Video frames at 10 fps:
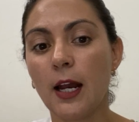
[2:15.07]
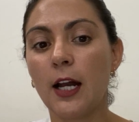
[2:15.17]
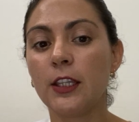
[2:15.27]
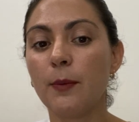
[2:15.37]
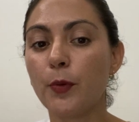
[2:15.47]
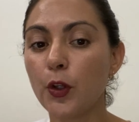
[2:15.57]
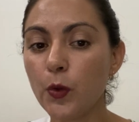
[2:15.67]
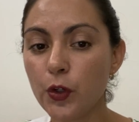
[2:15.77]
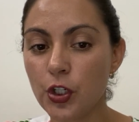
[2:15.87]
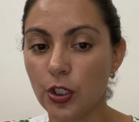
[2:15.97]
And the
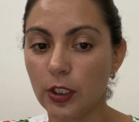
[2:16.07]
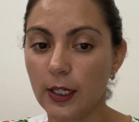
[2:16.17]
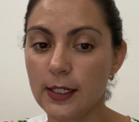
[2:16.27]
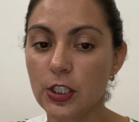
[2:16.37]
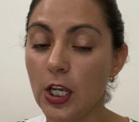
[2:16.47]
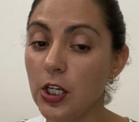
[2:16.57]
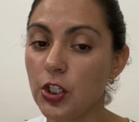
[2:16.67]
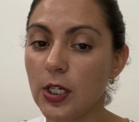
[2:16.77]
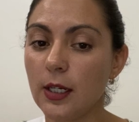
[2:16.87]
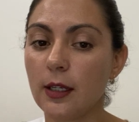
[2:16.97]
production
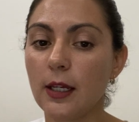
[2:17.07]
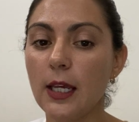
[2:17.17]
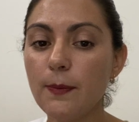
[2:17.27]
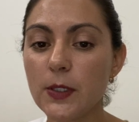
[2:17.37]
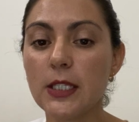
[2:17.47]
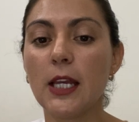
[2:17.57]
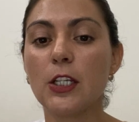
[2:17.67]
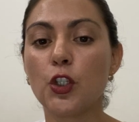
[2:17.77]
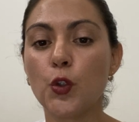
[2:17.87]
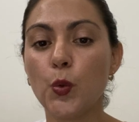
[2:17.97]
stage gives the
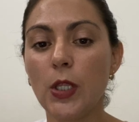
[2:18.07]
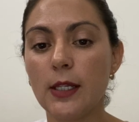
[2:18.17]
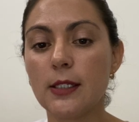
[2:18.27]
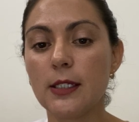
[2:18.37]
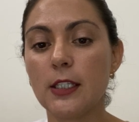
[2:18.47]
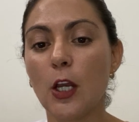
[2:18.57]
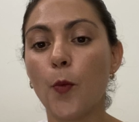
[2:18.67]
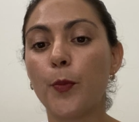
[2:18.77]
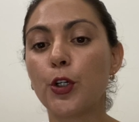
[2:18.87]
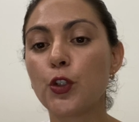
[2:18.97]
students the
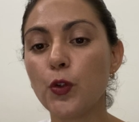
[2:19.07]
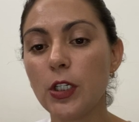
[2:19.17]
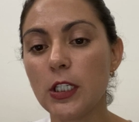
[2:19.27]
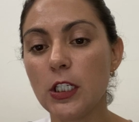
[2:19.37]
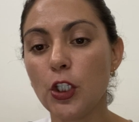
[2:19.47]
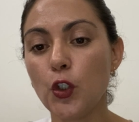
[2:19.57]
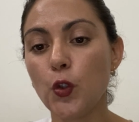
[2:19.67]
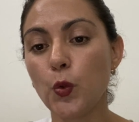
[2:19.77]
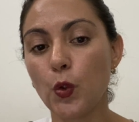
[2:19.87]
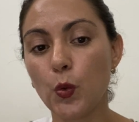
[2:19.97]
opportunity
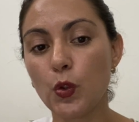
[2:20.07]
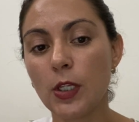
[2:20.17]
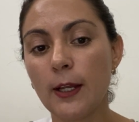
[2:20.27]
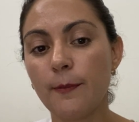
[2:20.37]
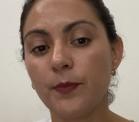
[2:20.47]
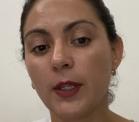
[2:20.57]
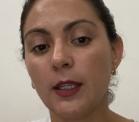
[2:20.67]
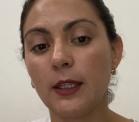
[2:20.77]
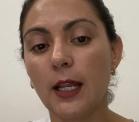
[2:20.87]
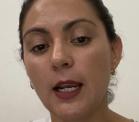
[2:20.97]
to use
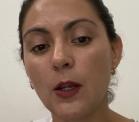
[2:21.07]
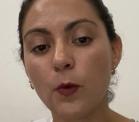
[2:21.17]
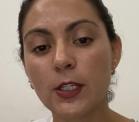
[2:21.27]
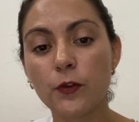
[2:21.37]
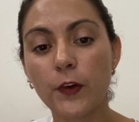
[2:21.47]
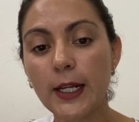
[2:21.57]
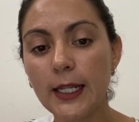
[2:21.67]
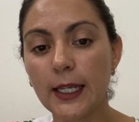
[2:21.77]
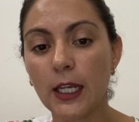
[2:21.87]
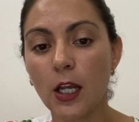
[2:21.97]
the language
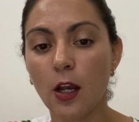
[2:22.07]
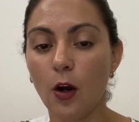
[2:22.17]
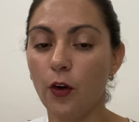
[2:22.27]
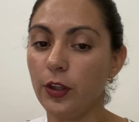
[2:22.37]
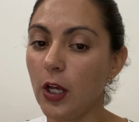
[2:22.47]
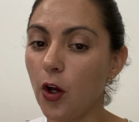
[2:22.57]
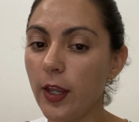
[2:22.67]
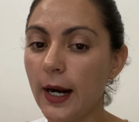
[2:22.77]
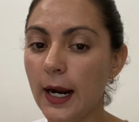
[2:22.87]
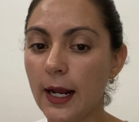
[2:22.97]
freely. On the
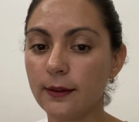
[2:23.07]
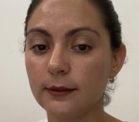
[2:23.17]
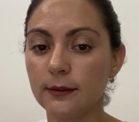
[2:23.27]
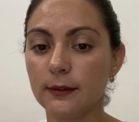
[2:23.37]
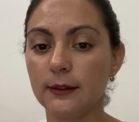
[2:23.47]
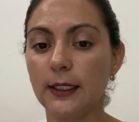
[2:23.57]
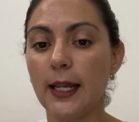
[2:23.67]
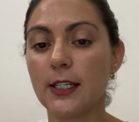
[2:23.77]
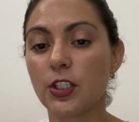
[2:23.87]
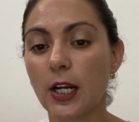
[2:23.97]
other hand,
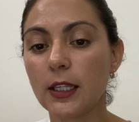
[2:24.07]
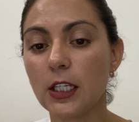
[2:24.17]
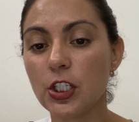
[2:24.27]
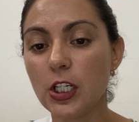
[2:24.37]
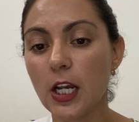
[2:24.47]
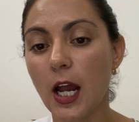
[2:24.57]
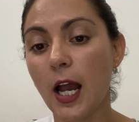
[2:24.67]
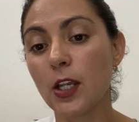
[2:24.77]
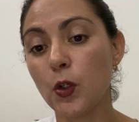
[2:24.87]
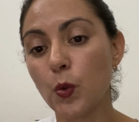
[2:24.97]
the strategy
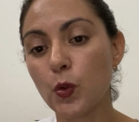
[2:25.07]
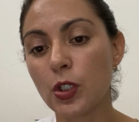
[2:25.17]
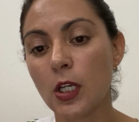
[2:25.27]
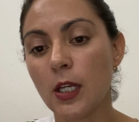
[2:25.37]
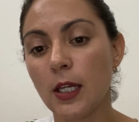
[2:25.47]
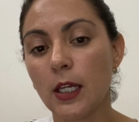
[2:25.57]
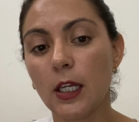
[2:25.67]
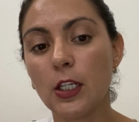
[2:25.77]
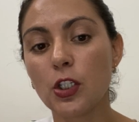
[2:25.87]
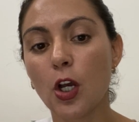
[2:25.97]
I use
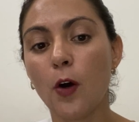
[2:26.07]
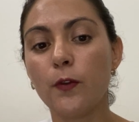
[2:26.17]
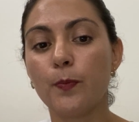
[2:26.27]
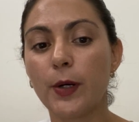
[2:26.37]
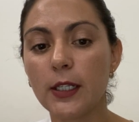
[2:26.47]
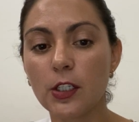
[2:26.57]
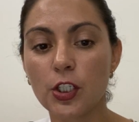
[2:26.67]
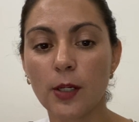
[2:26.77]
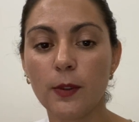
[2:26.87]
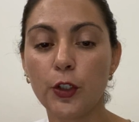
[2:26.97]
is of
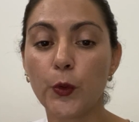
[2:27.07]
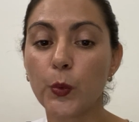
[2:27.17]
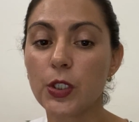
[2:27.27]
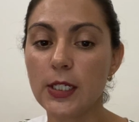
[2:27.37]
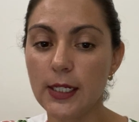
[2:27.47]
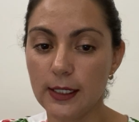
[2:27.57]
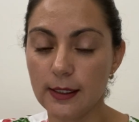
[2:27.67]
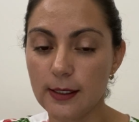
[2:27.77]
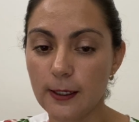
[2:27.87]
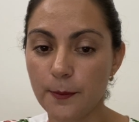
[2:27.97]
predictable
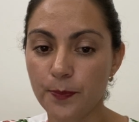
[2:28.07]
routines